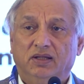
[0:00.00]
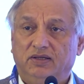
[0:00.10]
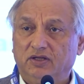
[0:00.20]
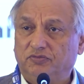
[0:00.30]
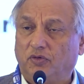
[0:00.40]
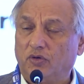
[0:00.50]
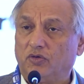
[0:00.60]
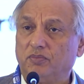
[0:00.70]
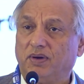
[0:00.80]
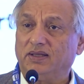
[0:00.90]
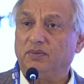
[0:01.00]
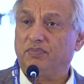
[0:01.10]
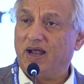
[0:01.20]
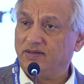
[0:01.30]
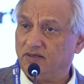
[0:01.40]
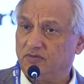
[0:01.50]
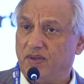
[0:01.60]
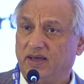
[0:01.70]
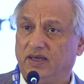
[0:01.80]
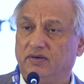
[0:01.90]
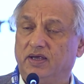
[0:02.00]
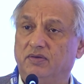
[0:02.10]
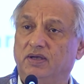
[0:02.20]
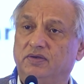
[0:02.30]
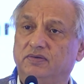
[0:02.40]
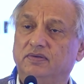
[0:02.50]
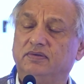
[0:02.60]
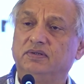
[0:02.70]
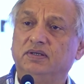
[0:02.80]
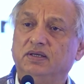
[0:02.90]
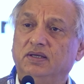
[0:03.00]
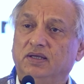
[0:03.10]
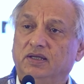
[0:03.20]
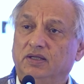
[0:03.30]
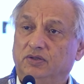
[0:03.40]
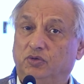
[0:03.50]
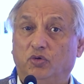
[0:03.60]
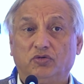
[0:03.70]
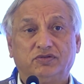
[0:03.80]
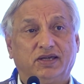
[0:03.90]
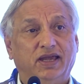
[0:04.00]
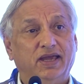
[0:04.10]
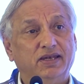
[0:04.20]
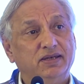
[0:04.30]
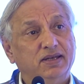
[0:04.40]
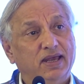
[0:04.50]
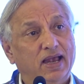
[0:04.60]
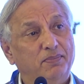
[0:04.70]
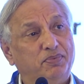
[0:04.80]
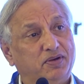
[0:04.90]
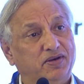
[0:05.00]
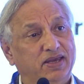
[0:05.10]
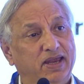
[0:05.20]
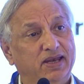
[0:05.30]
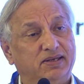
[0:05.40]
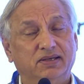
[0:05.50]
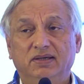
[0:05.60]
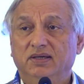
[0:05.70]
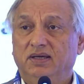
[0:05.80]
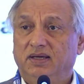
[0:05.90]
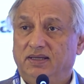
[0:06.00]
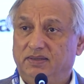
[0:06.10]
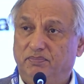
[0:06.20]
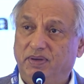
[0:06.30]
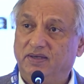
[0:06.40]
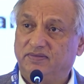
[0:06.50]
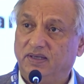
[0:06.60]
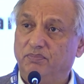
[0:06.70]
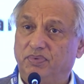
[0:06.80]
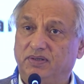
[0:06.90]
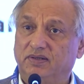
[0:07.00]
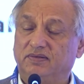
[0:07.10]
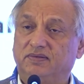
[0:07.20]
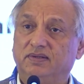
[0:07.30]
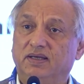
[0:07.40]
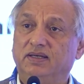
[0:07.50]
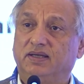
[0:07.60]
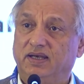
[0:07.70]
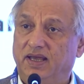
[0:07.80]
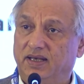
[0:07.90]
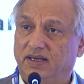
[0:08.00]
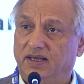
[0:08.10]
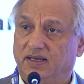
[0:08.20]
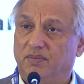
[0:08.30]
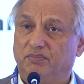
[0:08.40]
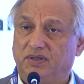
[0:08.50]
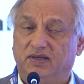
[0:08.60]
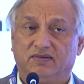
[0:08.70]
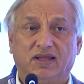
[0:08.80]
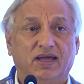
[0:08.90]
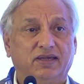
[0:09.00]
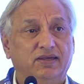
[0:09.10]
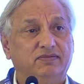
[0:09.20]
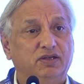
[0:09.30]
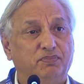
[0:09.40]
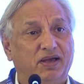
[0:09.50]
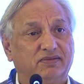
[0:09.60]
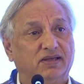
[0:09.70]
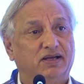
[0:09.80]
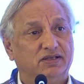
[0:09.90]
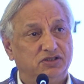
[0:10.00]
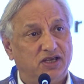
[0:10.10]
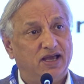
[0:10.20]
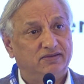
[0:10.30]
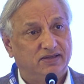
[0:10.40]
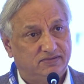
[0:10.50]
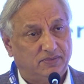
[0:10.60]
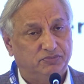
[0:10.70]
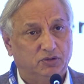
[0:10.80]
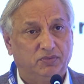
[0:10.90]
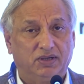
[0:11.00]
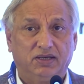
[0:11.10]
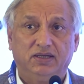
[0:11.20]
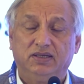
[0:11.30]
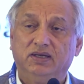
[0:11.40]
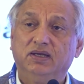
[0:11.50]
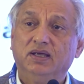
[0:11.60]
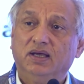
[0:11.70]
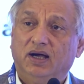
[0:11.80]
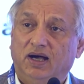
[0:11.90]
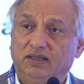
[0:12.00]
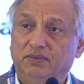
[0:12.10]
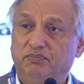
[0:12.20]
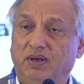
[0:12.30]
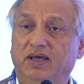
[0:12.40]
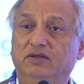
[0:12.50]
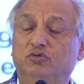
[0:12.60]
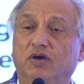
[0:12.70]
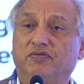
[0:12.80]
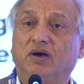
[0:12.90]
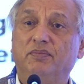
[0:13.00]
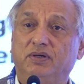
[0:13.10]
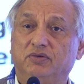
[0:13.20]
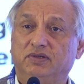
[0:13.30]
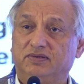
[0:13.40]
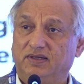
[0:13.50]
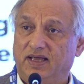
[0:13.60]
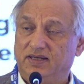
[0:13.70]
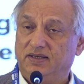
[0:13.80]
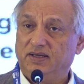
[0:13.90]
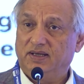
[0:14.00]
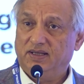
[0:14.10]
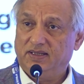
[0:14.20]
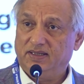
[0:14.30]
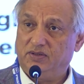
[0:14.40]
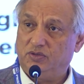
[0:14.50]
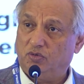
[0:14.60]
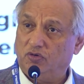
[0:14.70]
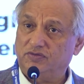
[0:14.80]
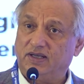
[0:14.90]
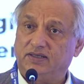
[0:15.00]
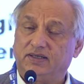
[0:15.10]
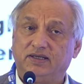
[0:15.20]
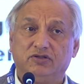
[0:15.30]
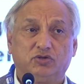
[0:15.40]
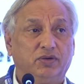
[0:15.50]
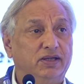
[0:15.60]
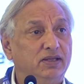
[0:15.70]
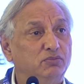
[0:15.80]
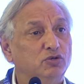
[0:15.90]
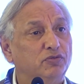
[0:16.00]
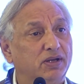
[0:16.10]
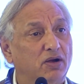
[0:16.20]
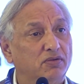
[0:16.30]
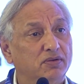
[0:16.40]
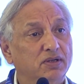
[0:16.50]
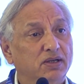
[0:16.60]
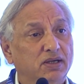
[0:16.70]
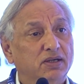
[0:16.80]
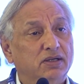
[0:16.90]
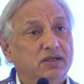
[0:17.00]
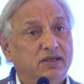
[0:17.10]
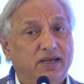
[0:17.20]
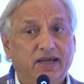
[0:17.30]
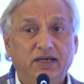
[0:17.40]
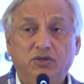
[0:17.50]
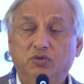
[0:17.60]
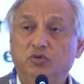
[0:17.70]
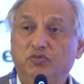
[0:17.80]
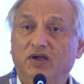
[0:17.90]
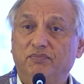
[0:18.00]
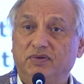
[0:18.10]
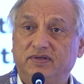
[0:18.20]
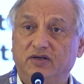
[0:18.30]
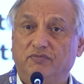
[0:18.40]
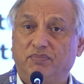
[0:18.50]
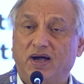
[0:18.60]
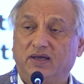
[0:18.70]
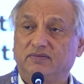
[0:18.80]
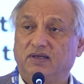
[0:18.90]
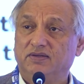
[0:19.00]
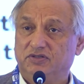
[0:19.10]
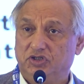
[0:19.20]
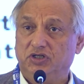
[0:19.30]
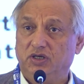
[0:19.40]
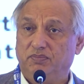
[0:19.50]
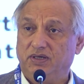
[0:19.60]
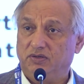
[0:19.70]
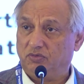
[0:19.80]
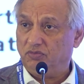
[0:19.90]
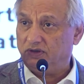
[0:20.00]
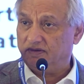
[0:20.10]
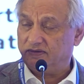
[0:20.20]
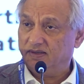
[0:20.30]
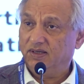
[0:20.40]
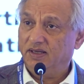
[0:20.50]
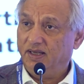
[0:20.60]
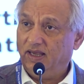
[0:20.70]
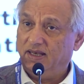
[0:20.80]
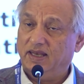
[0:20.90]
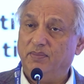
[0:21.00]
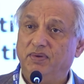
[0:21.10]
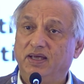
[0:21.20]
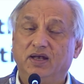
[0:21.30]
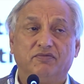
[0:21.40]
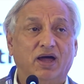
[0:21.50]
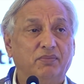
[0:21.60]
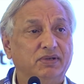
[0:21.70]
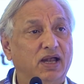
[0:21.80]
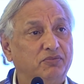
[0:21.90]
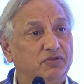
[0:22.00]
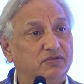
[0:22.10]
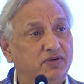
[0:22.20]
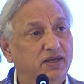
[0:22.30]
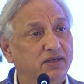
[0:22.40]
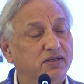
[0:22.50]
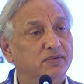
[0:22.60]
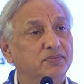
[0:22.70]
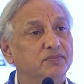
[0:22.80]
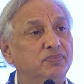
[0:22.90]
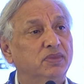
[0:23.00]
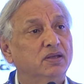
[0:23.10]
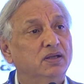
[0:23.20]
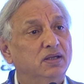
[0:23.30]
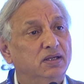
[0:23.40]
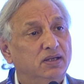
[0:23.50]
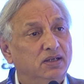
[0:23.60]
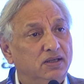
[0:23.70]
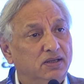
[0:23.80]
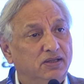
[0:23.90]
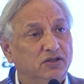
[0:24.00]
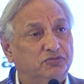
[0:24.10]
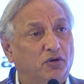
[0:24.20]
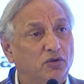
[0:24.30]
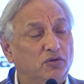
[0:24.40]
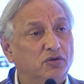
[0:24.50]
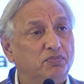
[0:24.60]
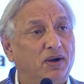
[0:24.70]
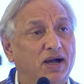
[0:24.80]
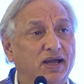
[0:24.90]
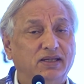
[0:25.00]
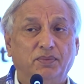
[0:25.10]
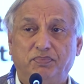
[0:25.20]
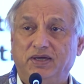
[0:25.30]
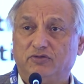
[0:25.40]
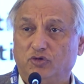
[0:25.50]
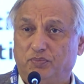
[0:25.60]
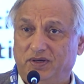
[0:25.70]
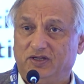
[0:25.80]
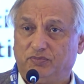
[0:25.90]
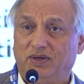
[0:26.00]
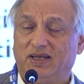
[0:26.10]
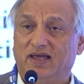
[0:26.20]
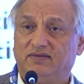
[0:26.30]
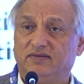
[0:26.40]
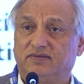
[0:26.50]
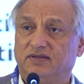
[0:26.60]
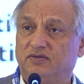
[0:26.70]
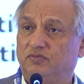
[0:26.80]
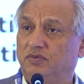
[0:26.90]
This followed by the branchless banking regulations. Those again helped create the biggest impetus in creating companies like Easy Paisa, Jazz, and subsequently the other players who have come into this. And those entities together move around 8 to 12% of Pakistan's GDP through this enabling environment that was created. This followed by the PSO, PSP licenses,